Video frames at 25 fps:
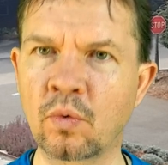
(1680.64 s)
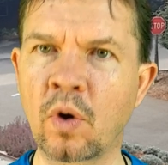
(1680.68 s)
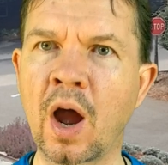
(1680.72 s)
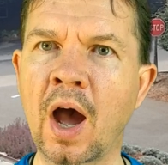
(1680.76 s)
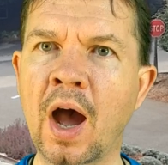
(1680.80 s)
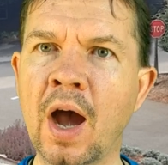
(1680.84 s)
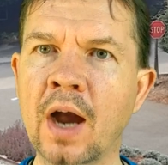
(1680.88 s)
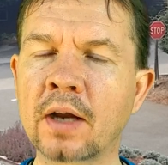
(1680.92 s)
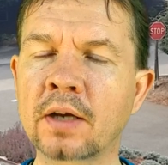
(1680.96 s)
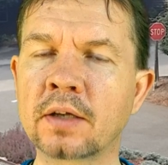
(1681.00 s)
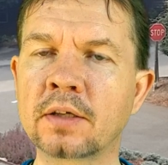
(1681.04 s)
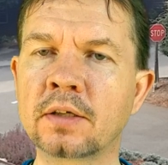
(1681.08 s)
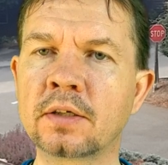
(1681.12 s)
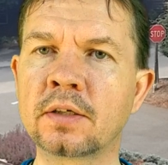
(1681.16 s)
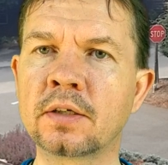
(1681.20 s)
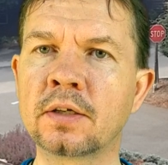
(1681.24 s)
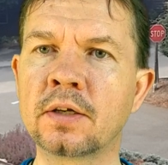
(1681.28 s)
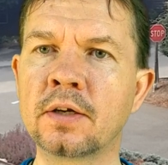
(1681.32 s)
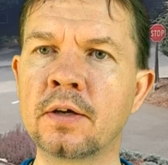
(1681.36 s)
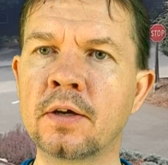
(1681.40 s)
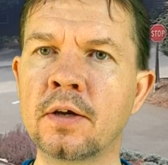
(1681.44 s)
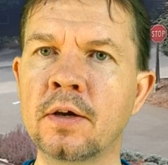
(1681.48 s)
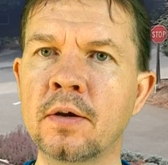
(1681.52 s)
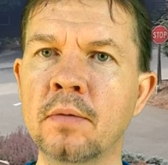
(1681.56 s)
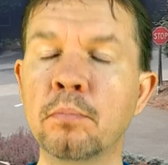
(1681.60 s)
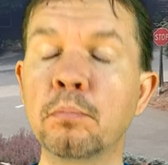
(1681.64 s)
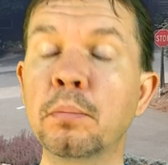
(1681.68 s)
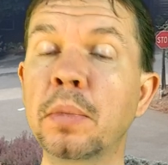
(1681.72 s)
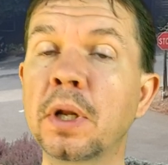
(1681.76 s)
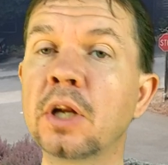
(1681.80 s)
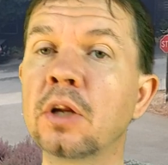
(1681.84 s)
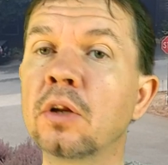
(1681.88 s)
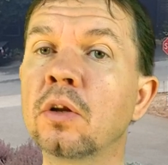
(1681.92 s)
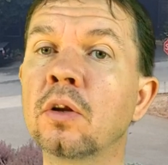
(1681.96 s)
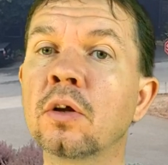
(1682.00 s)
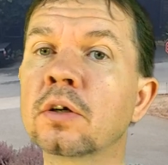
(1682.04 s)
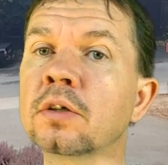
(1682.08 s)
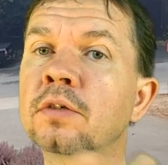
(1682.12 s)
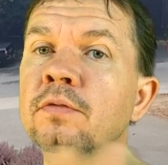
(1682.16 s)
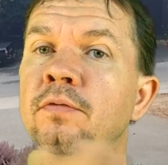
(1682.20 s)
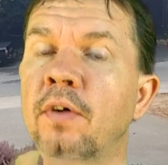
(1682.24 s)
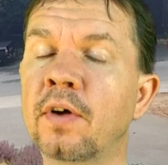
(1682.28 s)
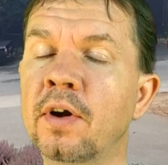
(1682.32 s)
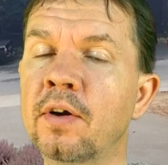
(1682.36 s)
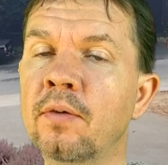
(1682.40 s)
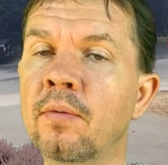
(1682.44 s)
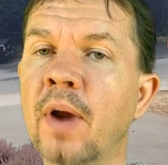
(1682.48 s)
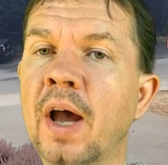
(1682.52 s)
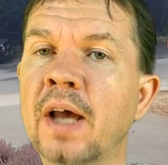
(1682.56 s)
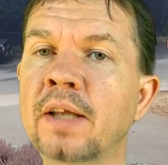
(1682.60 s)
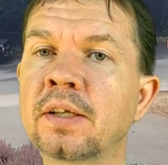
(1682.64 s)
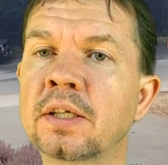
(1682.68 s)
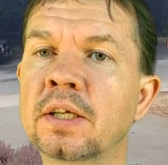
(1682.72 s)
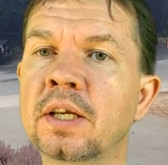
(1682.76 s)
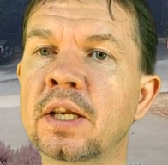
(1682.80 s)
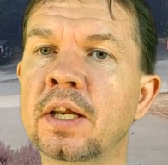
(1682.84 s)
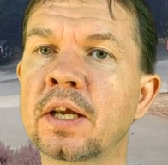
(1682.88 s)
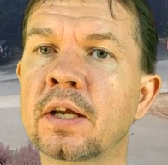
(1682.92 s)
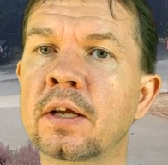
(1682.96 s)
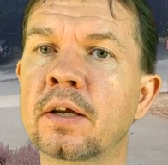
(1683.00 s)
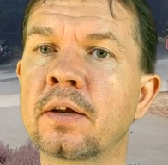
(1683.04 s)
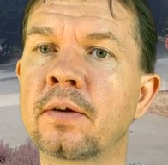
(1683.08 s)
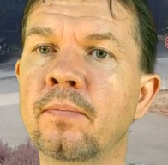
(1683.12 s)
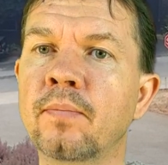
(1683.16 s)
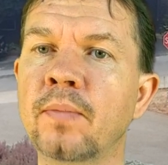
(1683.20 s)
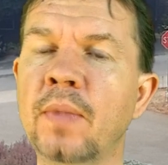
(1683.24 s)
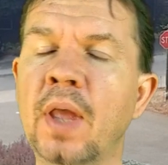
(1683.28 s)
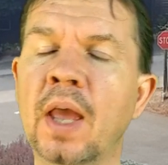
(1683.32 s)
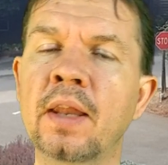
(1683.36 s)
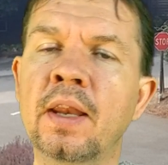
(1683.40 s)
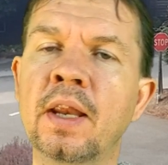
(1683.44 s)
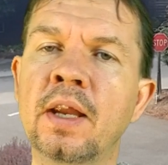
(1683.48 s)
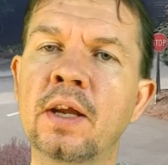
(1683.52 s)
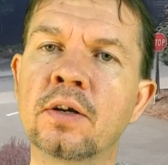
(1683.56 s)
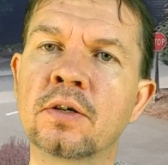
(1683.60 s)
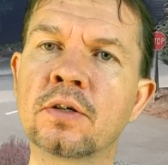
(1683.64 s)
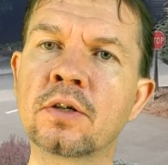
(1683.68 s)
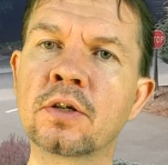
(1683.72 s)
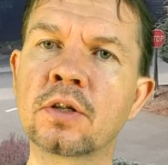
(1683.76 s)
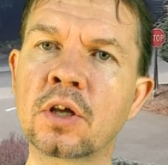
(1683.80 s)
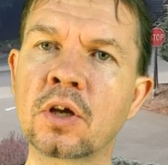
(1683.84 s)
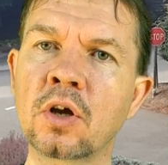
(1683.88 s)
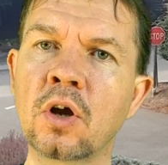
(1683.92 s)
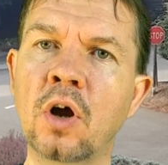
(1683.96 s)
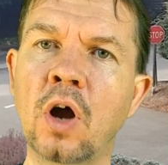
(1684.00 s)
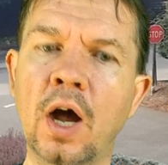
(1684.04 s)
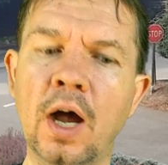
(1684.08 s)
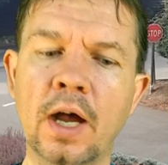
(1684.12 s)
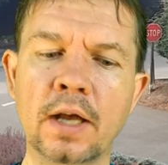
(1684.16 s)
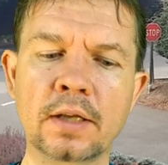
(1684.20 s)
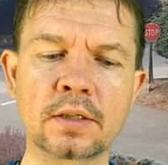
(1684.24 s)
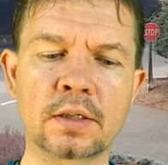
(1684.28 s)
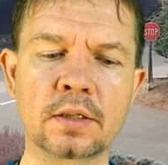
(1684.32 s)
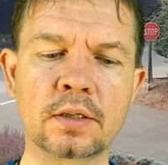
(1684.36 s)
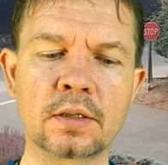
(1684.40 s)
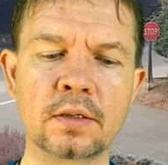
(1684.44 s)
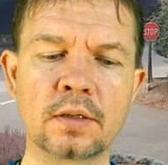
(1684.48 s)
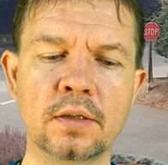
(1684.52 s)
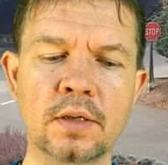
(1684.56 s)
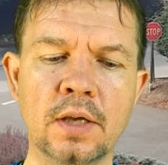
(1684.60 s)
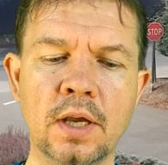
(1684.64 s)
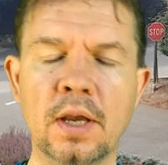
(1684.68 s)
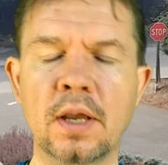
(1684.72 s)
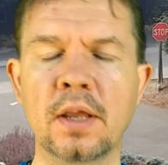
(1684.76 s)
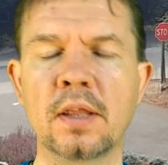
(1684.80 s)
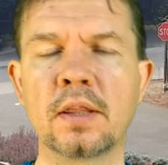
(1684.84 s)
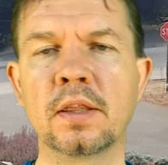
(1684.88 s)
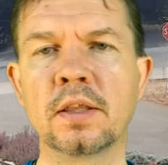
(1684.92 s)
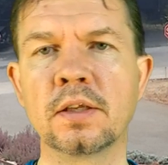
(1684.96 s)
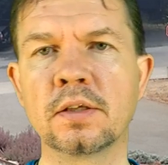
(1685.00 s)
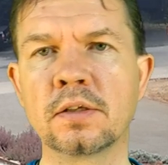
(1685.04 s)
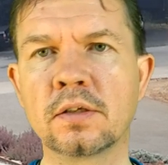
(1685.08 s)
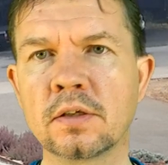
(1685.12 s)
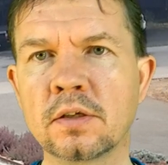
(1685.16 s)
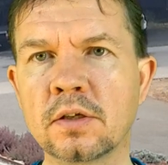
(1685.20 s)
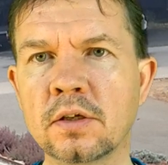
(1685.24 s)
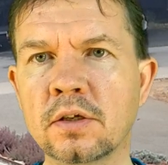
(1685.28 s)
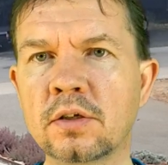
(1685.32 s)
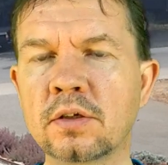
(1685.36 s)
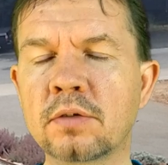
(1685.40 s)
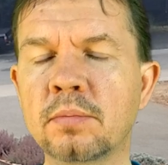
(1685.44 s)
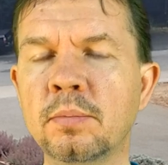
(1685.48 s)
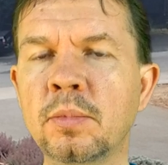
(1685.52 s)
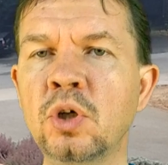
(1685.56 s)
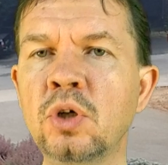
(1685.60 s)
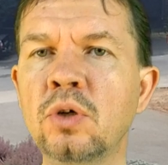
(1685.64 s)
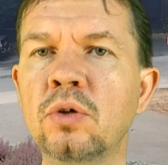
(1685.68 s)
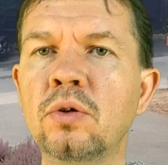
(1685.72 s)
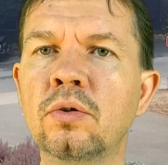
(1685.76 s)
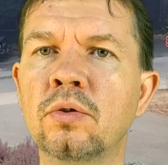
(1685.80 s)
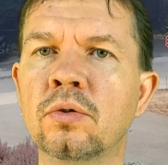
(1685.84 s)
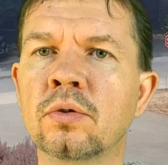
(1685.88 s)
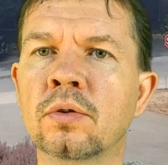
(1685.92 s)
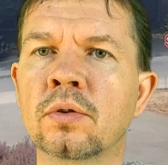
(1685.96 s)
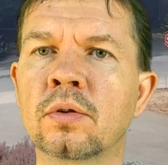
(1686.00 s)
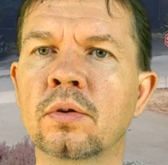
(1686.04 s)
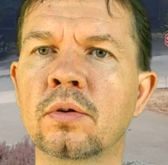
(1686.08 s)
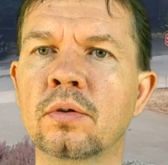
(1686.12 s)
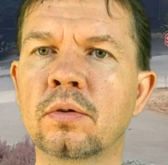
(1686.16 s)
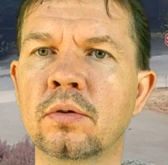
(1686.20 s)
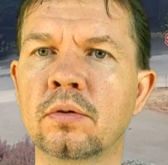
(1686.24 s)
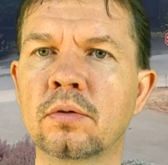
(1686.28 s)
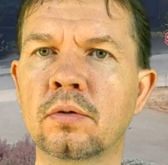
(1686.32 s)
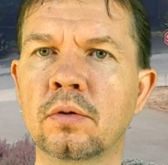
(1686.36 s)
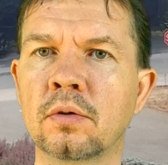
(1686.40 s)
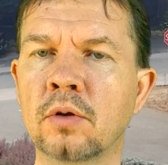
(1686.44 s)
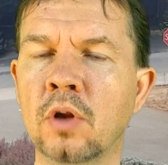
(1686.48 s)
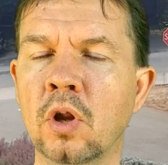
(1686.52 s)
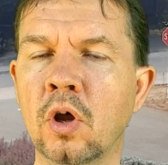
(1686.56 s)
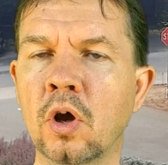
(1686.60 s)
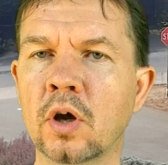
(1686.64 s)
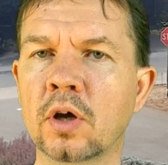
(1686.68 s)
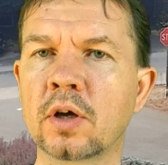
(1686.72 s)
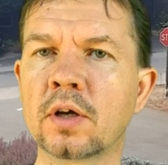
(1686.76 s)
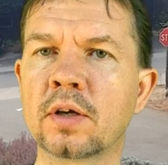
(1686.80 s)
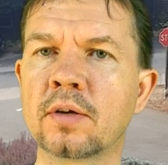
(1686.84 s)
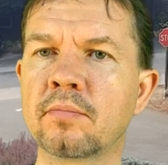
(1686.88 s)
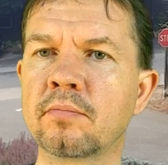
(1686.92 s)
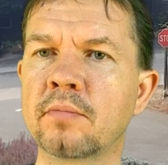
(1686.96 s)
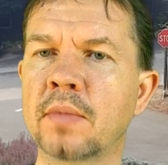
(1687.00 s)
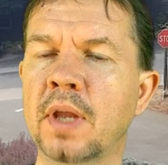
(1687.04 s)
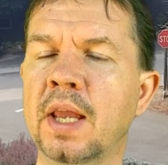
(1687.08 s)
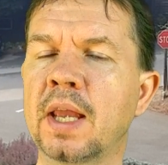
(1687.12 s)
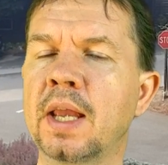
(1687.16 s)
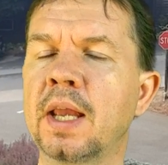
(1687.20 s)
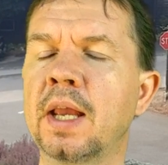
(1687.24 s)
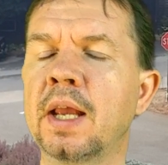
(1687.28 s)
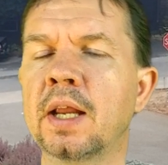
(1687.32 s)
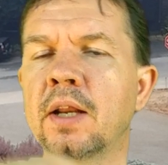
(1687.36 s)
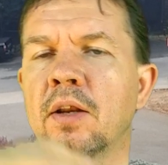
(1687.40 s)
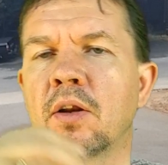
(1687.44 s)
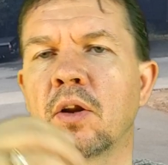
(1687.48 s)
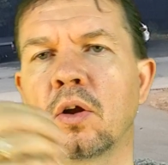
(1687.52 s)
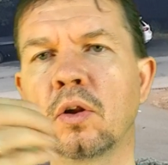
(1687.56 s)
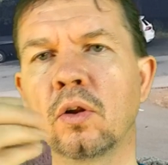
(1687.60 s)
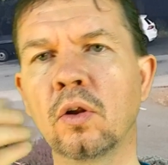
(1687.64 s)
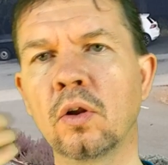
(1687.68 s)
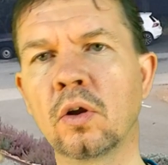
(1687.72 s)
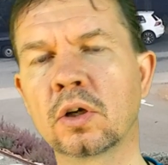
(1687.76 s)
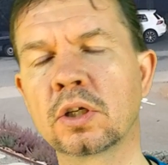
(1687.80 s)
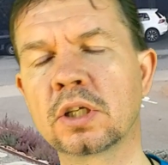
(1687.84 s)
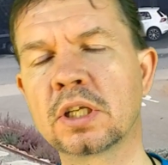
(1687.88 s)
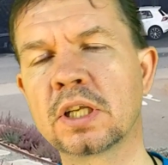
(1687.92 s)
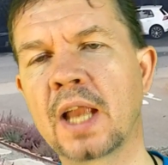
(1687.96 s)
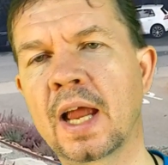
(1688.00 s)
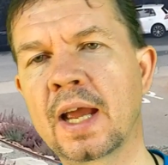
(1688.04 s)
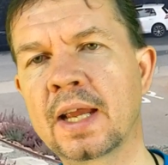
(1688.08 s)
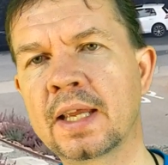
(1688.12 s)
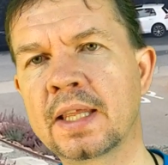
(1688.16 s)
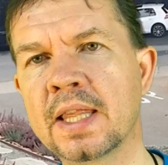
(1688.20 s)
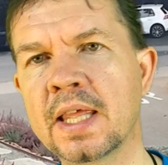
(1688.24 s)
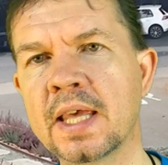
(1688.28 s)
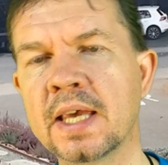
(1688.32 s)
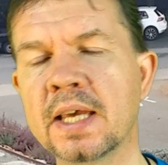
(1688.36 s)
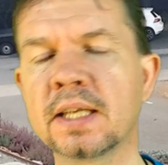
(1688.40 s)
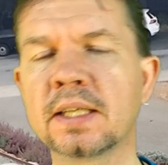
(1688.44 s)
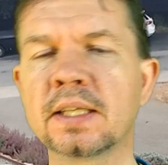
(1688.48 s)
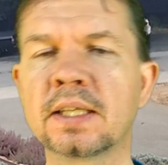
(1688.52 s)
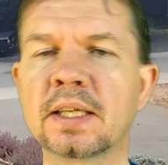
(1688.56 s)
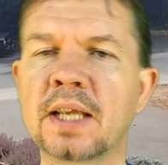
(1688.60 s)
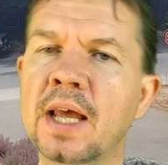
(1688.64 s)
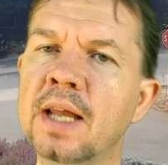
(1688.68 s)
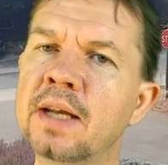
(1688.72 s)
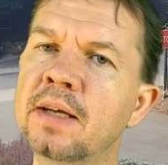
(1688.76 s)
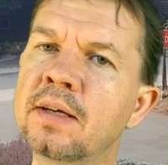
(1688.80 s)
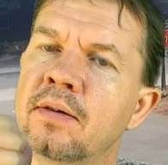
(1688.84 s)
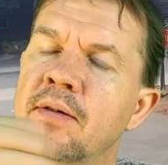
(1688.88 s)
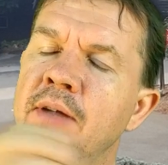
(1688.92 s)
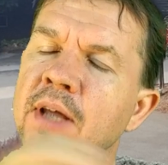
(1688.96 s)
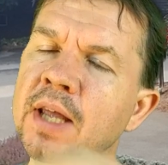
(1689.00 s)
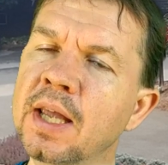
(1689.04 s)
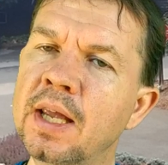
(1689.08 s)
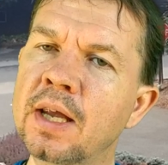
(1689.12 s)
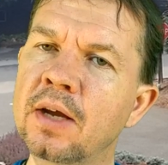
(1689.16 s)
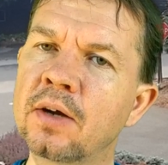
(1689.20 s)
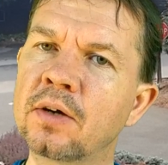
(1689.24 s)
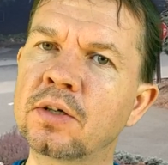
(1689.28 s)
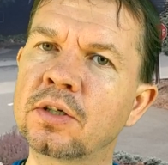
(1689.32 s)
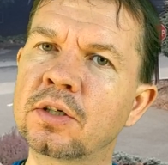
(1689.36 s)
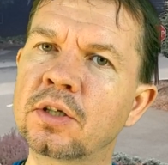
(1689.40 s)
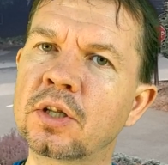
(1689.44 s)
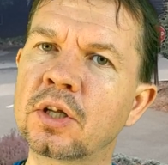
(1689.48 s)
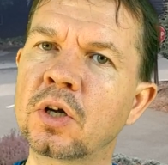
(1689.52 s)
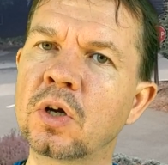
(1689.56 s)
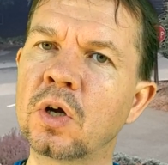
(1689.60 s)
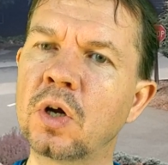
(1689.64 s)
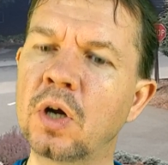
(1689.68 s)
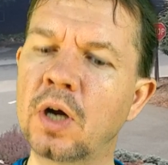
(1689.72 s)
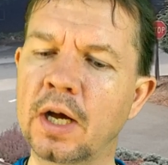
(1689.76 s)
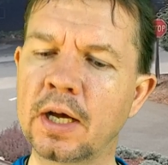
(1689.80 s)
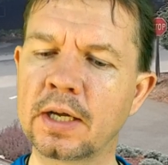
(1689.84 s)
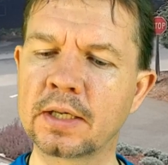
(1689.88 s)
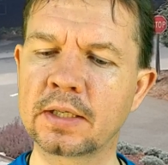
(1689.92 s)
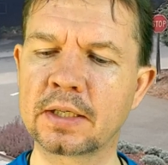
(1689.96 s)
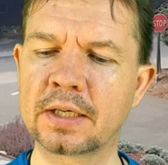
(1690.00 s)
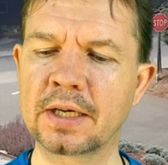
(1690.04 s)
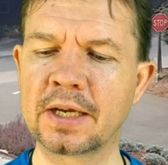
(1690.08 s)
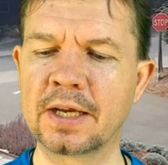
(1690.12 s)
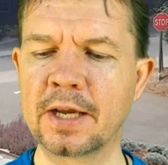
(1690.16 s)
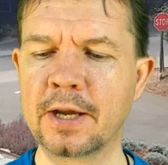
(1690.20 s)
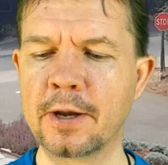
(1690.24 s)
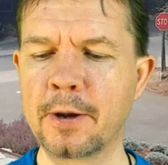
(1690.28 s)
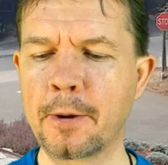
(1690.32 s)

rocks, but it looks very rustic, and here's the cost. This is a smooth look. It looks like this, and here's the cost.